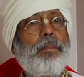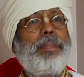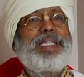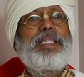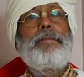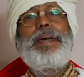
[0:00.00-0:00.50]

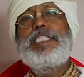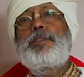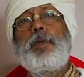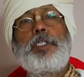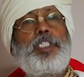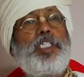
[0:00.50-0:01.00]
But the best
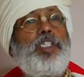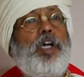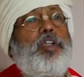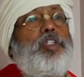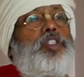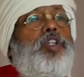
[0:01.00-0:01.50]

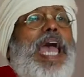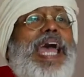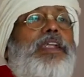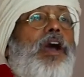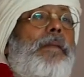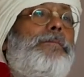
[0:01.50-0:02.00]
procedure is to
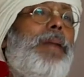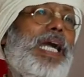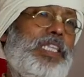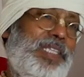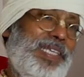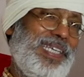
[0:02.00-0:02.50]
adopt
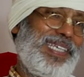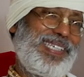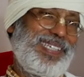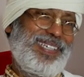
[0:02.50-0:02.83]
bhakti.